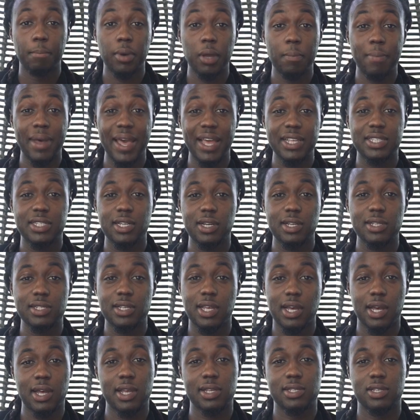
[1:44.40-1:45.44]
But back to this
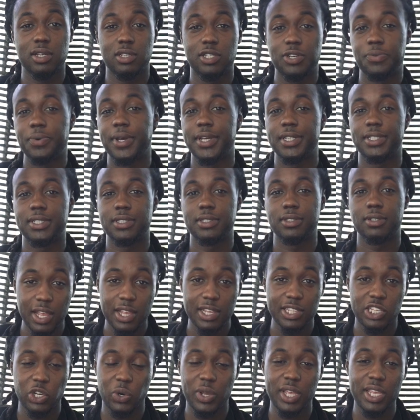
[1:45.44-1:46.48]
gun situation.
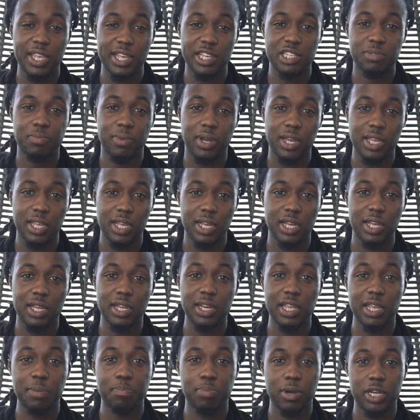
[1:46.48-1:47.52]
So he gets my
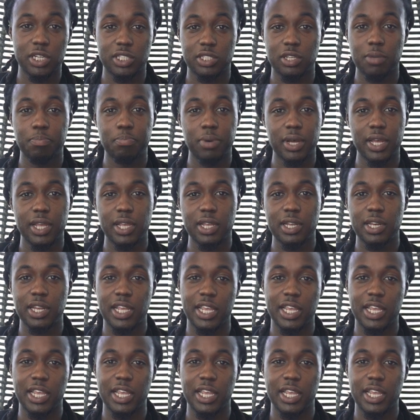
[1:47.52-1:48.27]
gun, he pushes the button,